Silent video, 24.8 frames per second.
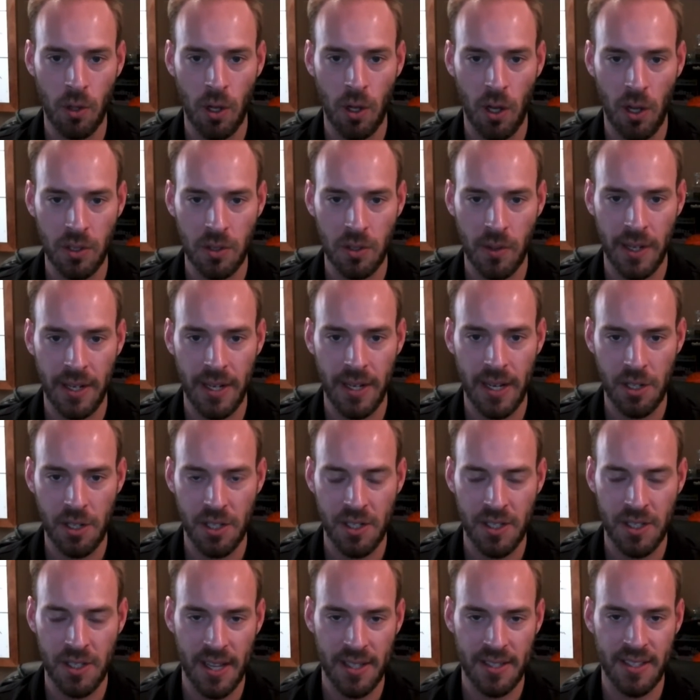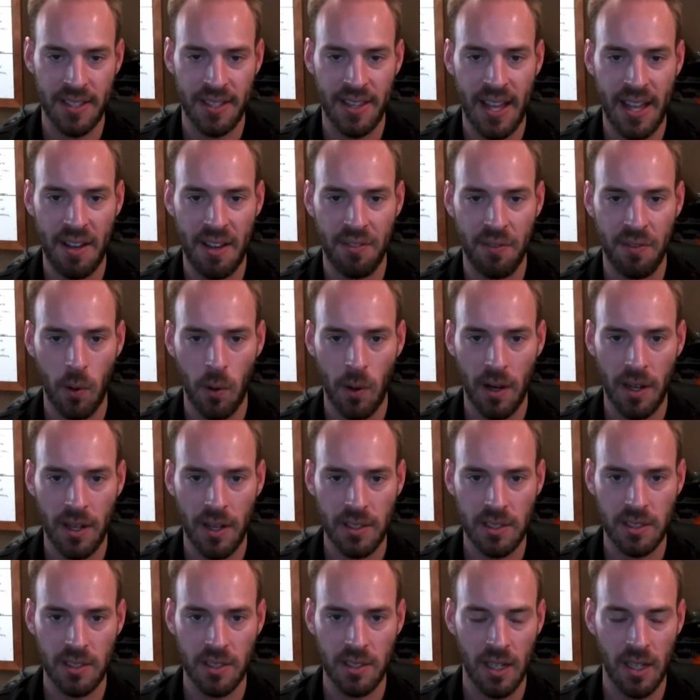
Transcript: calls right now. She's testing that for us.